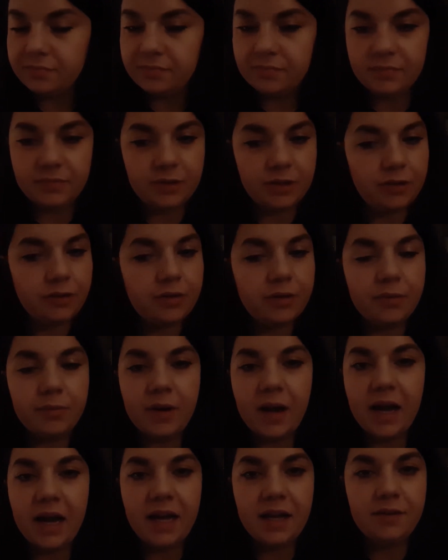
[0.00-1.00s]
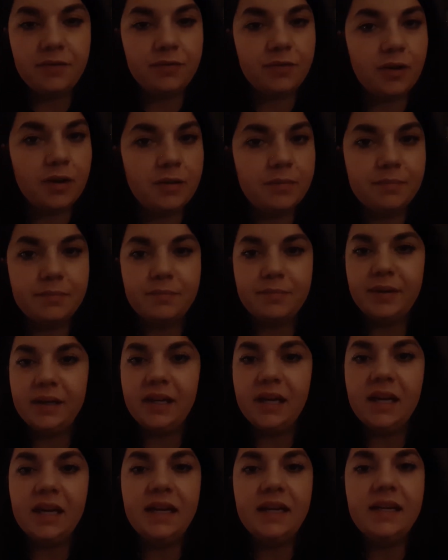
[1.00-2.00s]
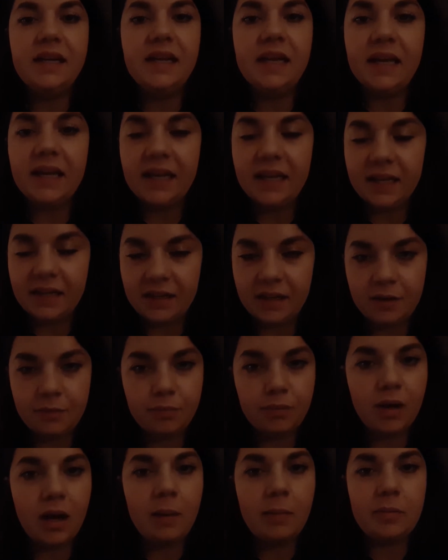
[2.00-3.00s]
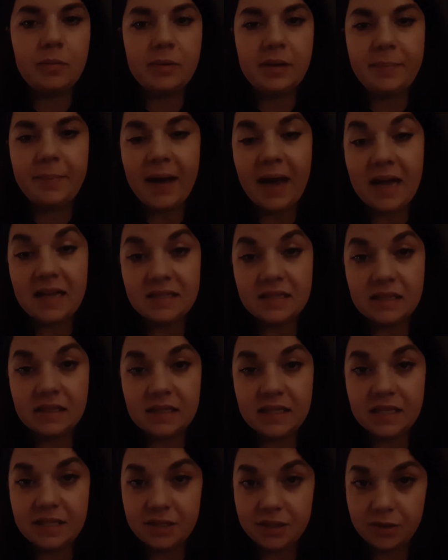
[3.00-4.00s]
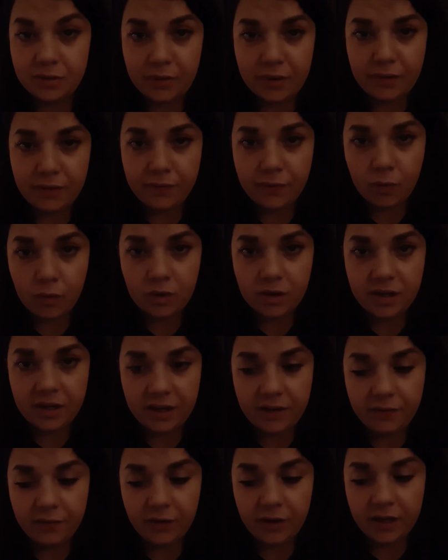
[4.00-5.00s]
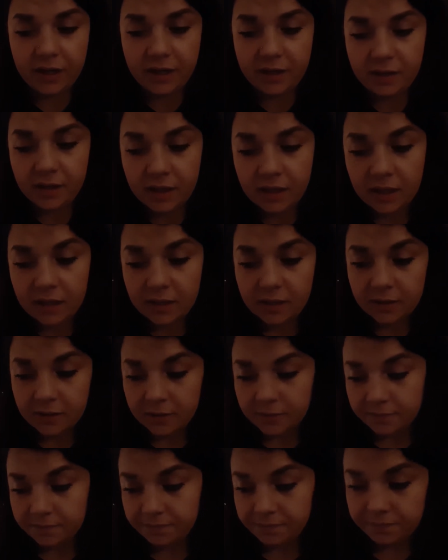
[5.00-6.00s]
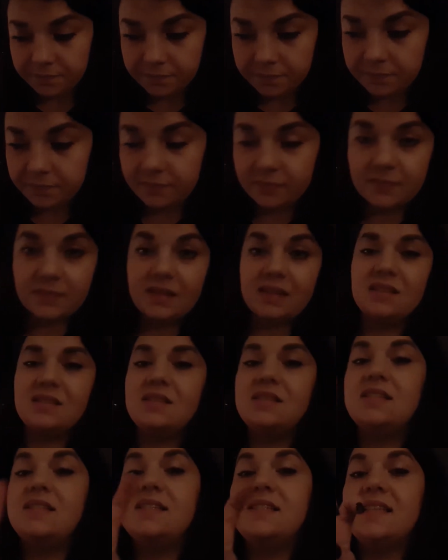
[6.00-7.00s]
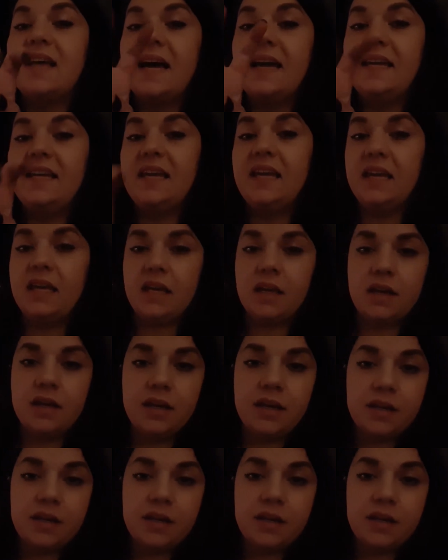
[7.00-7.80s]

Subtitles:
you can ride from beginning to end and probably pass at least 3 or 4 different psychic